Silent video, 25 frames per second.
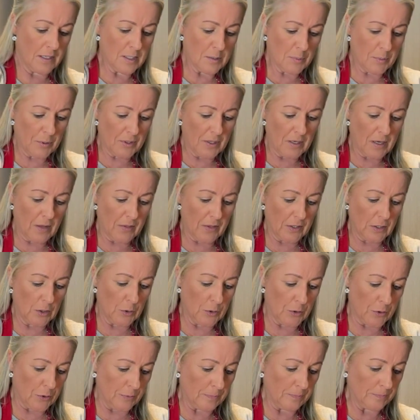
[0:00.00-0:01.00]
And then I would
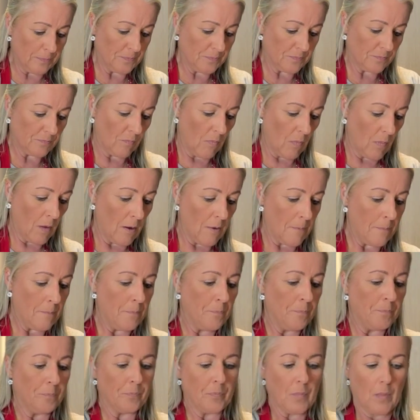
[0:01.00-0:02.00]
get a bowl. I
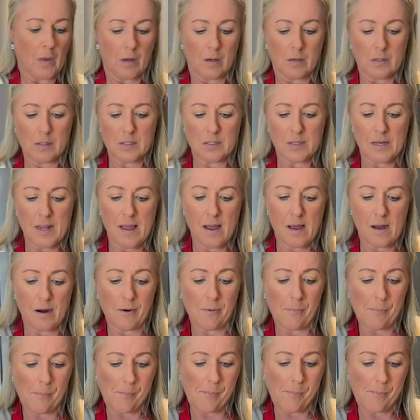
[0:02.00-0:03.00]
don't even have a bowl.
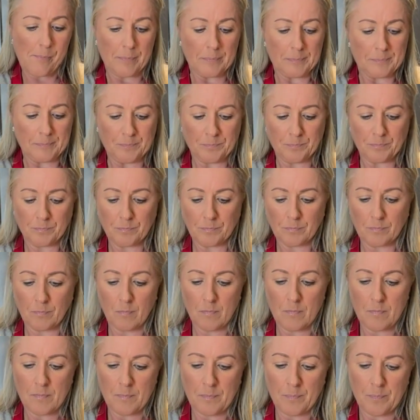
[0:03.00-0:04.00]
What's
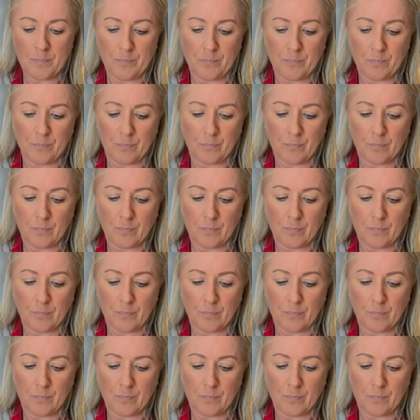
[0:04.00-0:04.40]
going on?